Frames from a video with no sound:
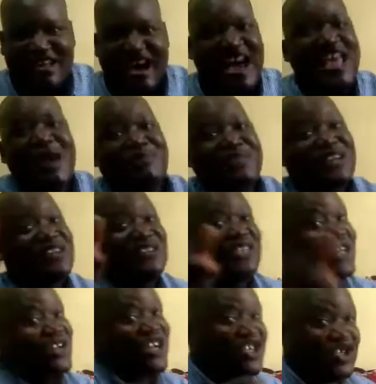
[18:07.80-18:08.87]
I am the
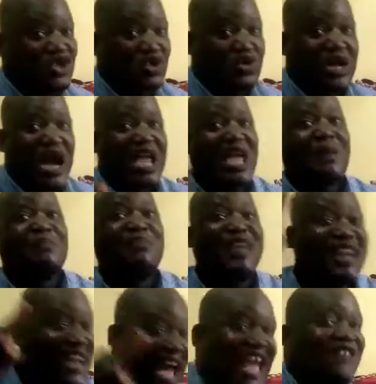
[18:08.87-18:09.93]
resurrection, I am
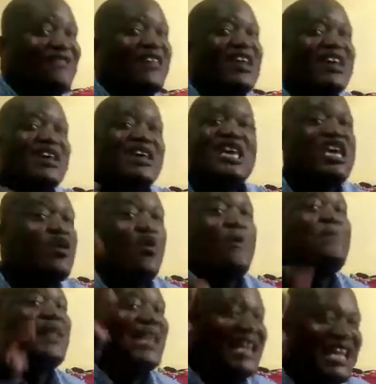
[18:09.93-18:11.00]
the life. He
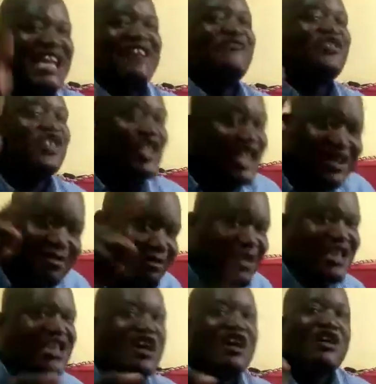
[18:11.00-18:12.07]
who believes in
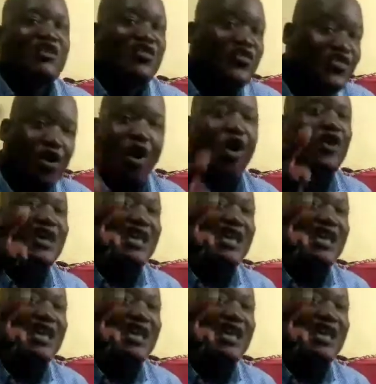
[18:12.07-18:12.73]
me, though